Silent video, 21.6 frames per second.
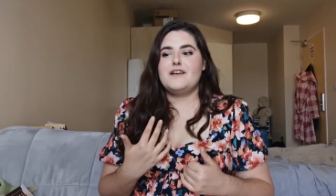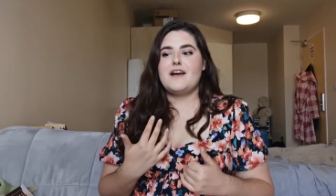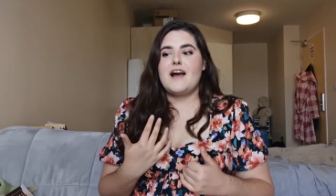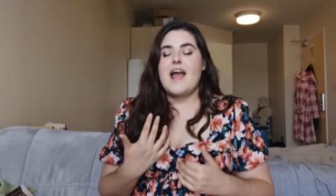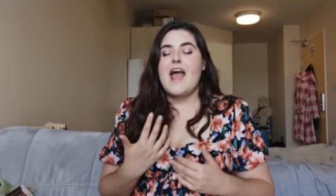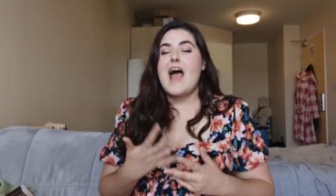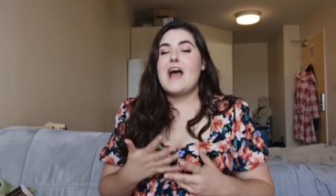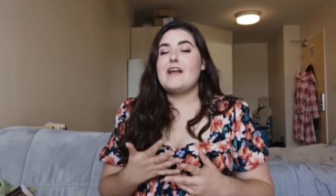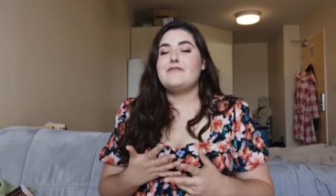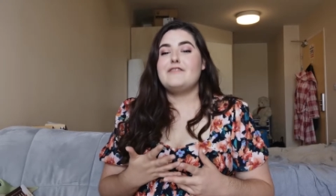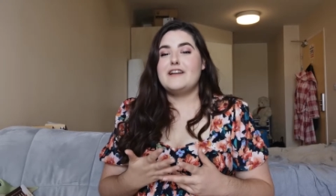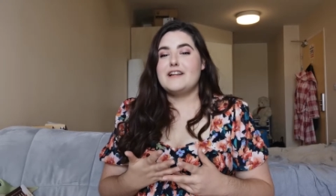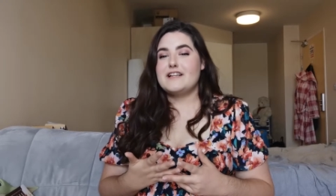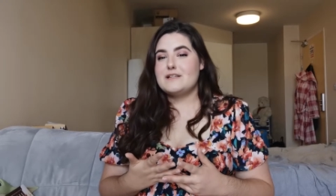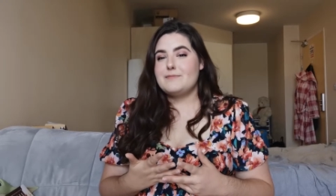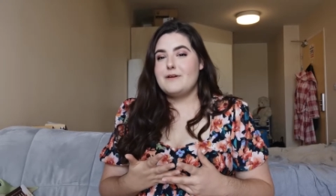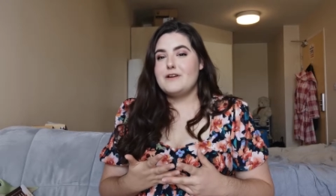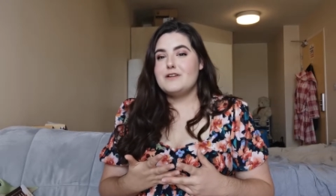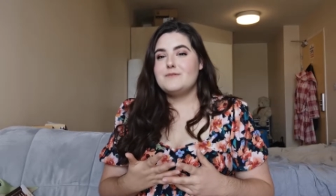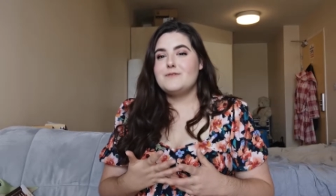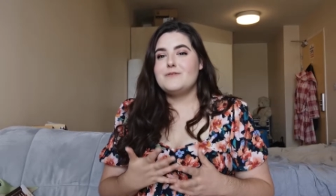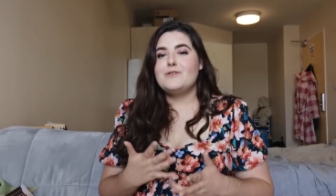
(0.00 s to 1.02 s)
I hadn't really
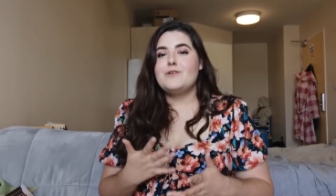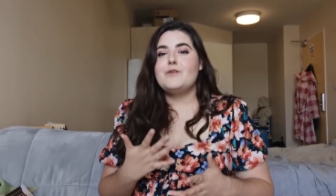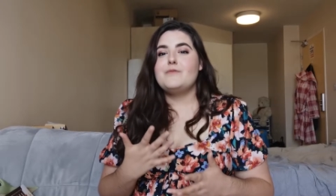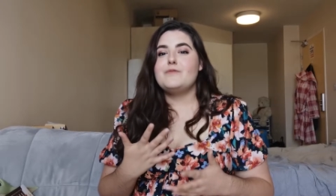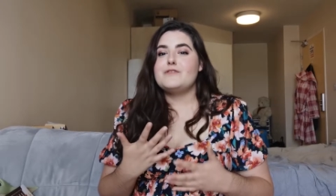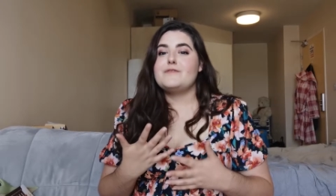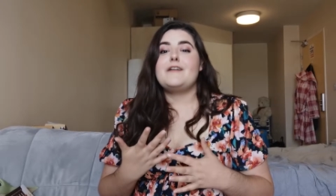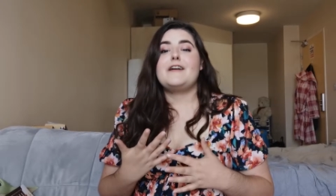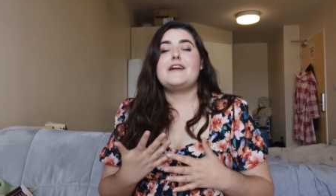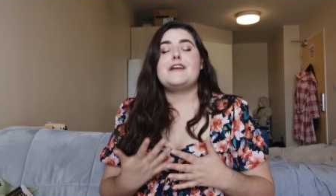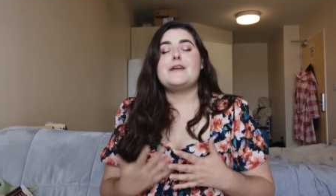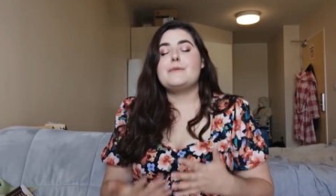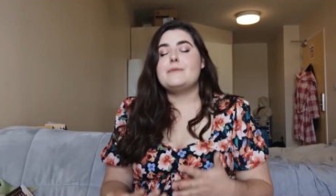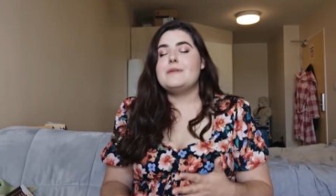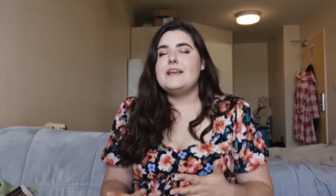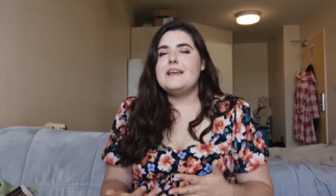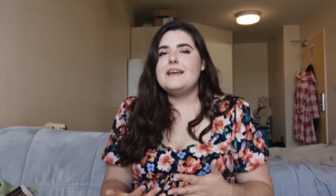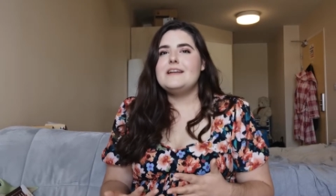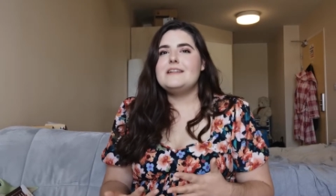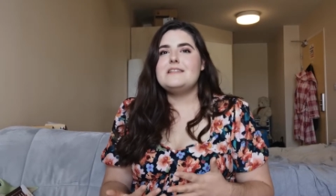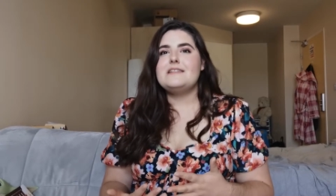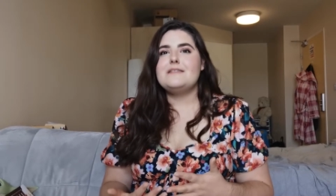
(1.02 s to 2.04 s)
experienced before and was very
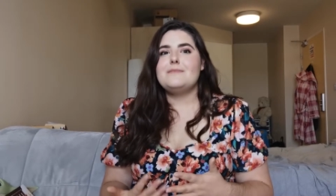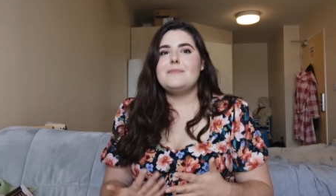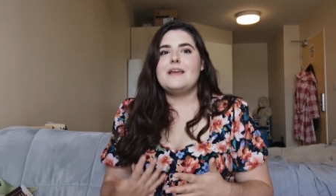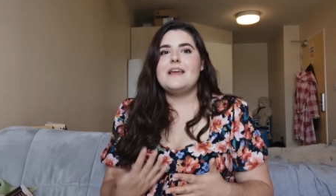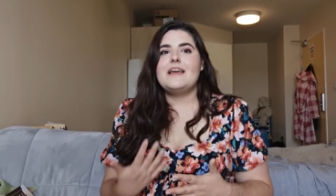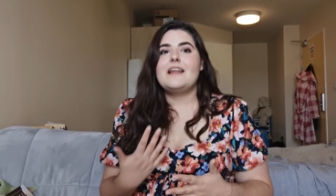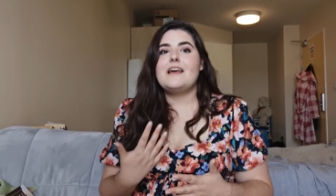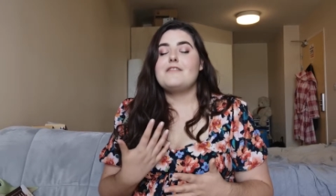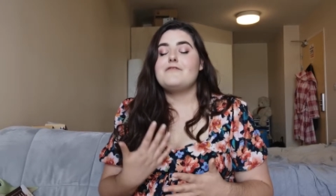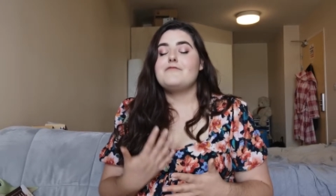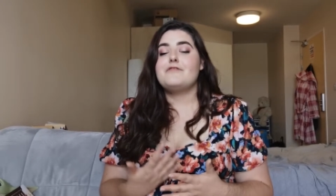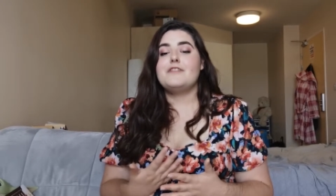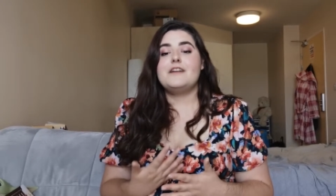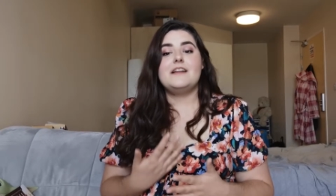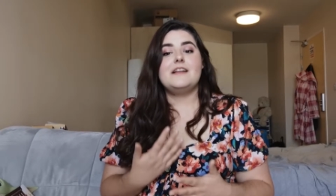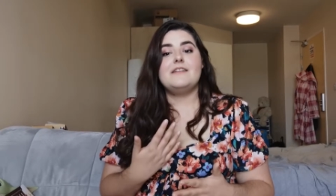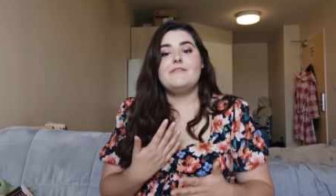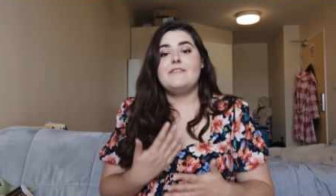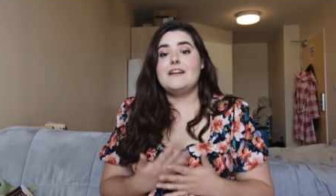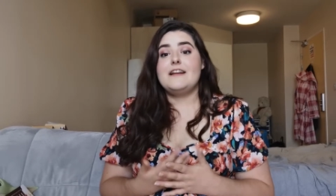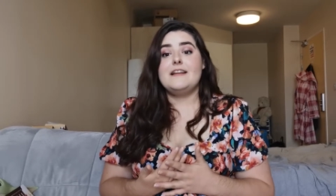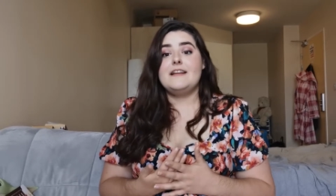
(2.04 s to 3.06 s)
unique to me, and I
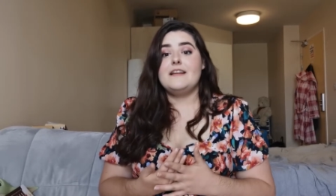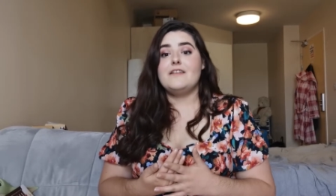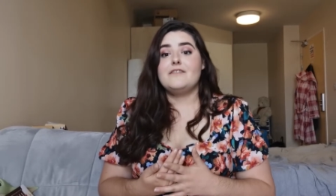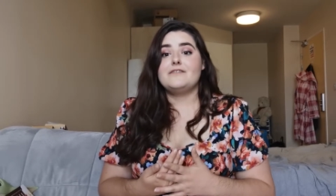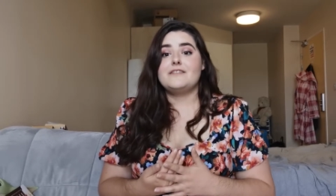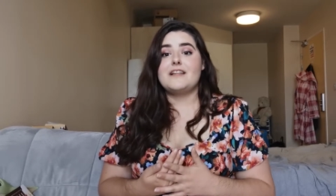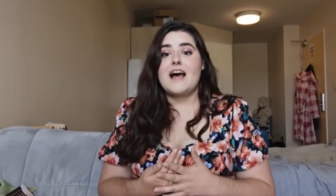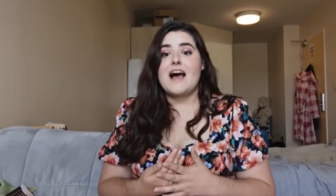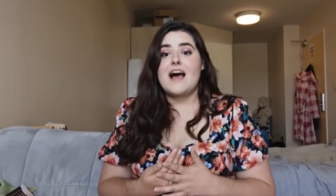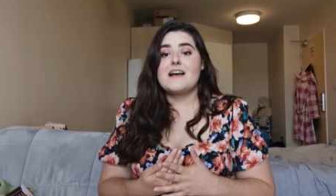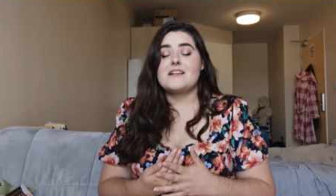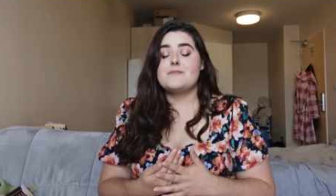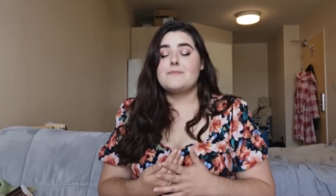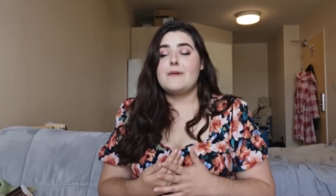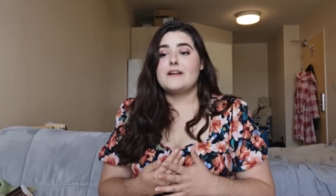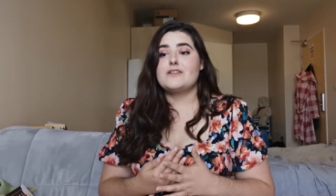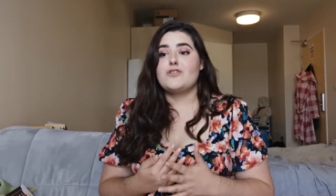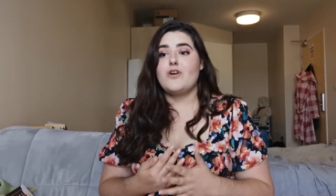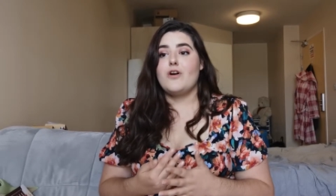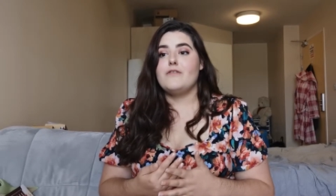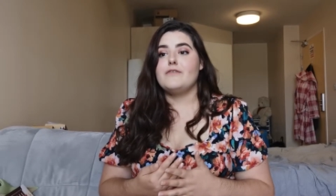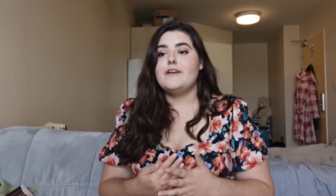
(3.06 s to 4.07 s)
really loved that
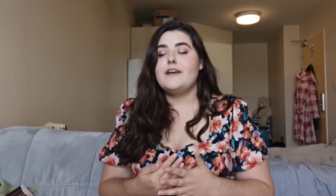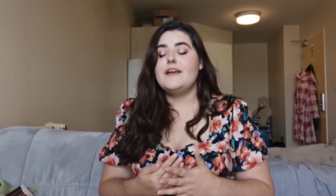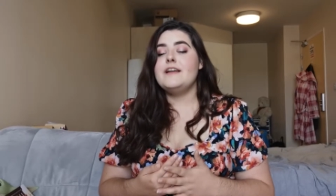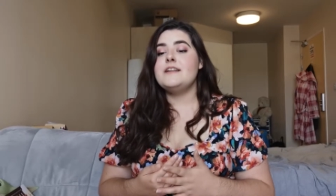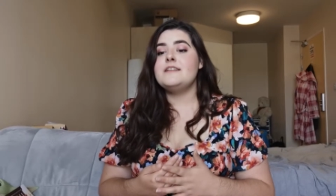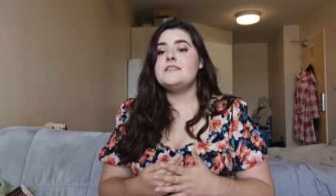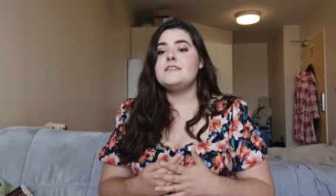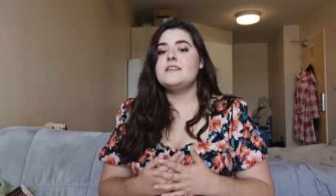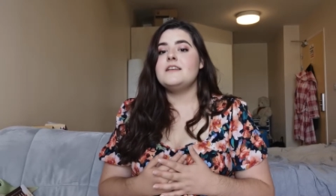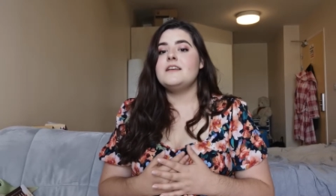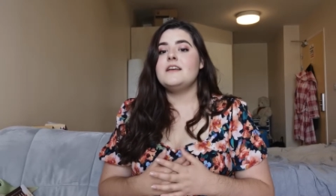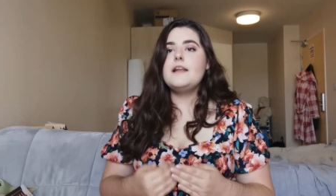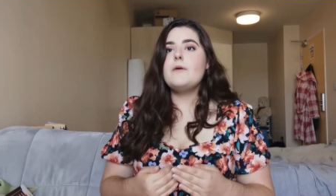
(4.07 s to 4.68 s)
aspect of it.